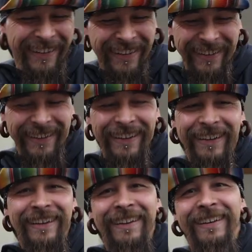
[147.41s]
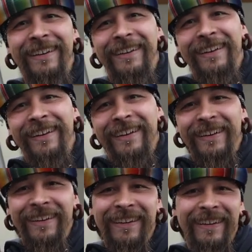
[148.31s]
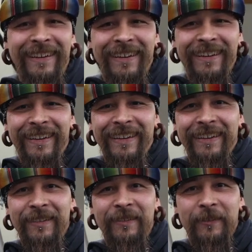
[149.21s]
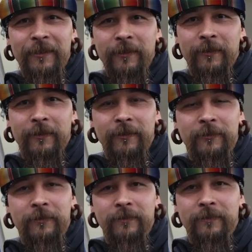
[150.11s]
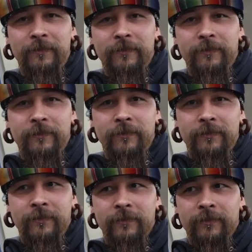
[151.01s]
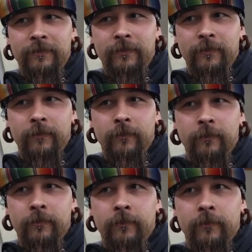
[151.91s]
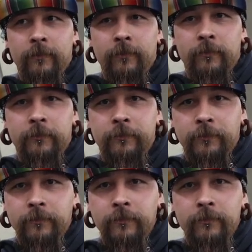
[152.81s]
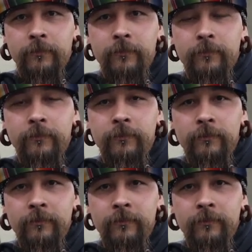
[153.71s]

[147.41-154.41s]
The person shown says nothing.